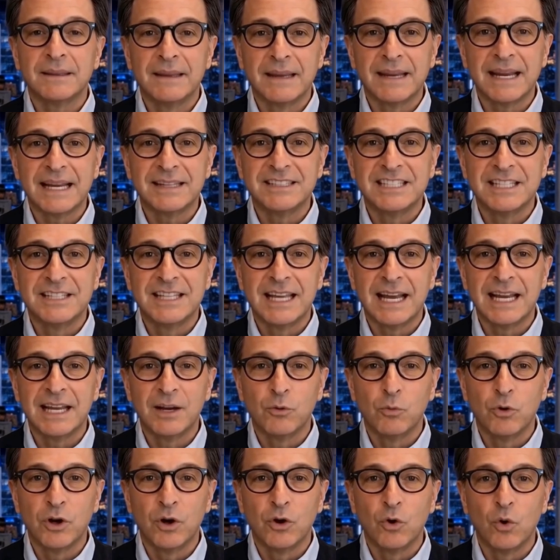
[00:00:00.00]
and today
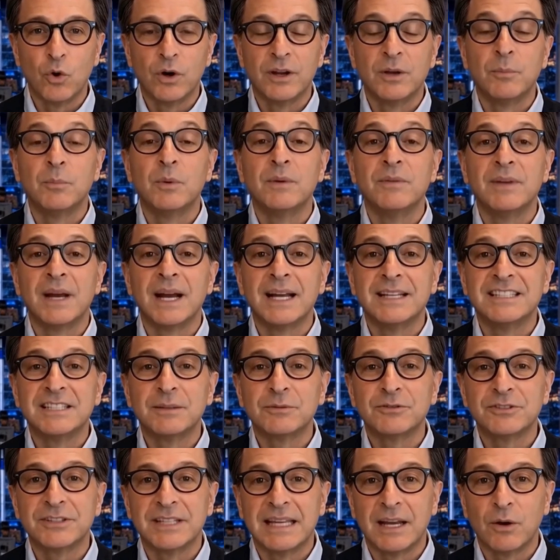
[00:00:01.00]
we are going to provide
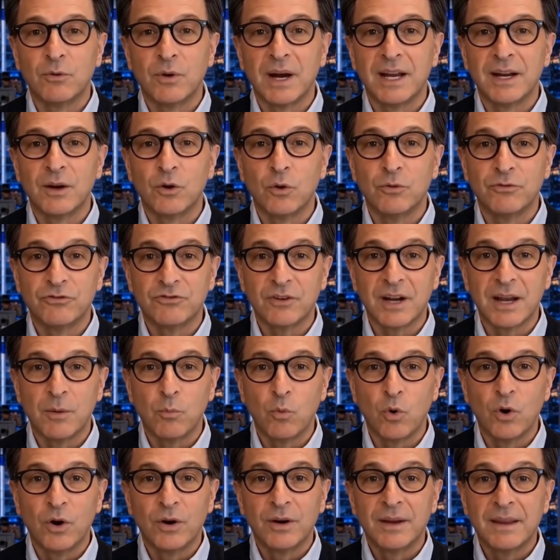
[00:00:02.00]
some theoretical
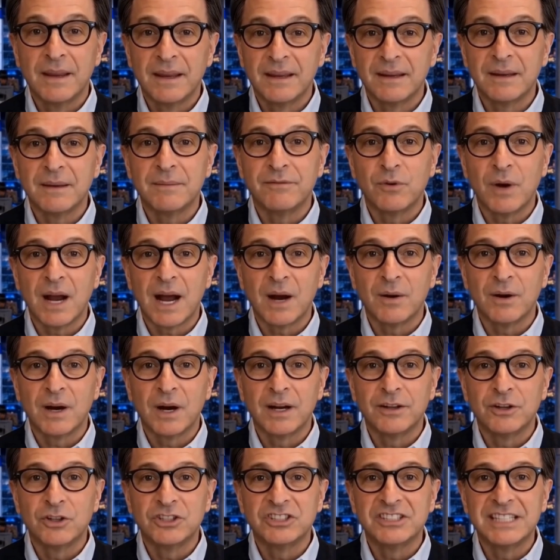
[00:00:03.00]
framework for how to
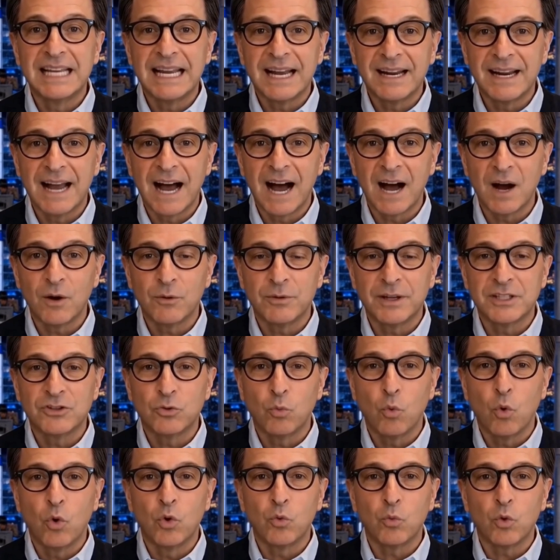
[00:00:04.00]
understand how this
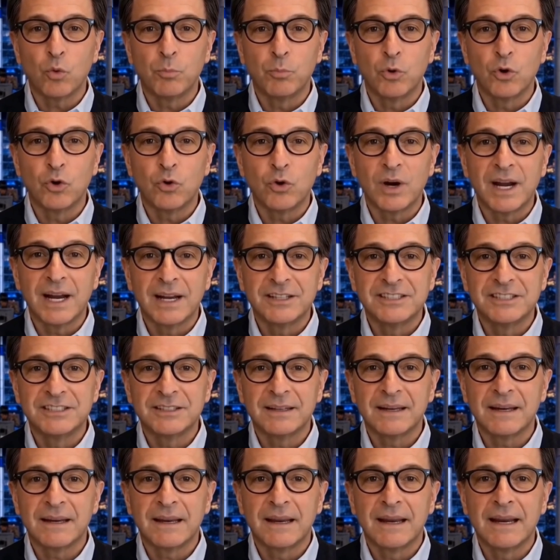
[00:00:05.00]
war will progress
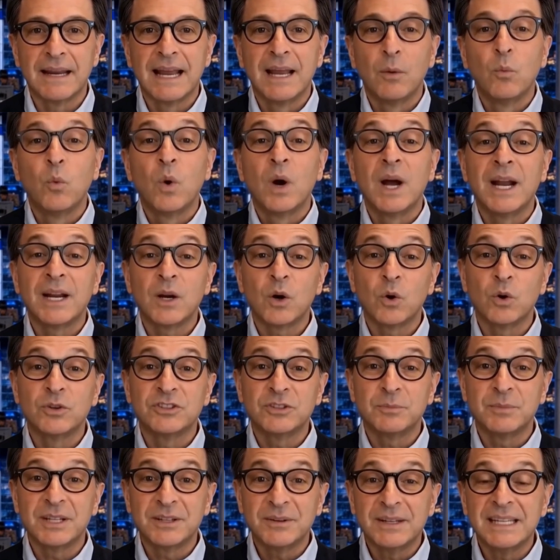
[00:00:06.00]
and why
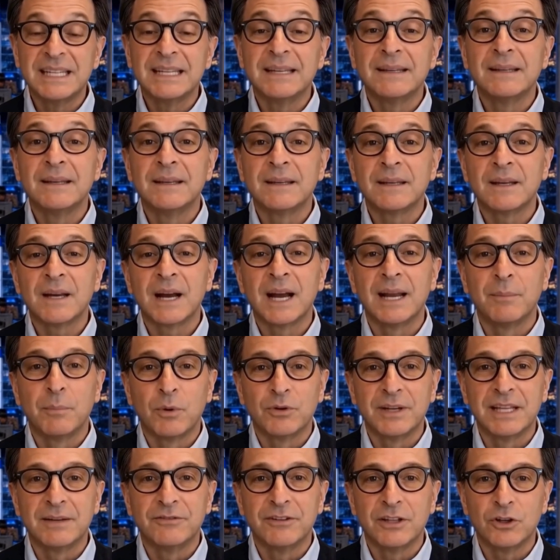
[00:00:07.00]
ultimately I
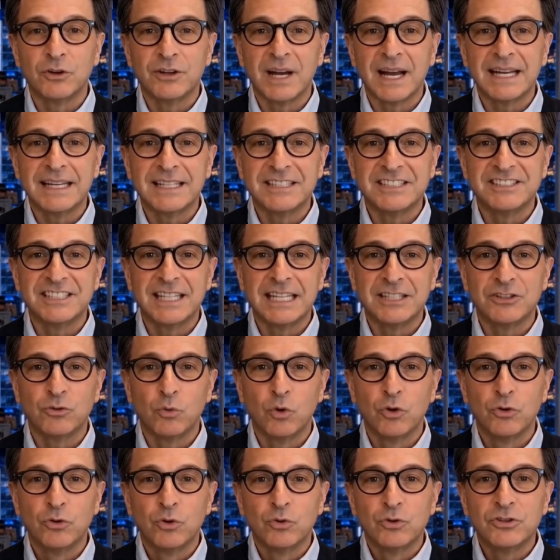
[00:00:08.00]
believe the United States
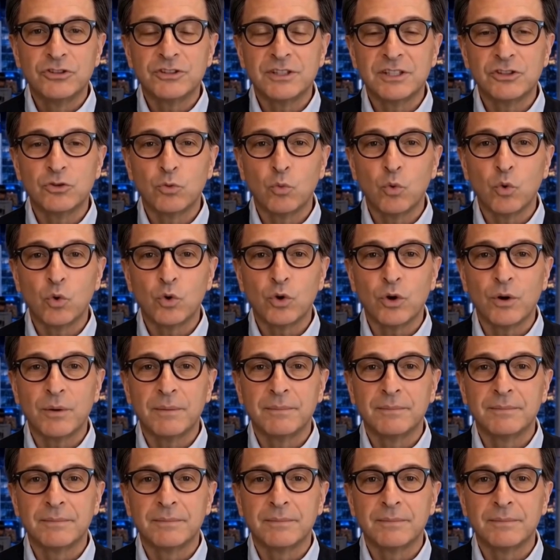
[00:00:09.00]
will lose this war.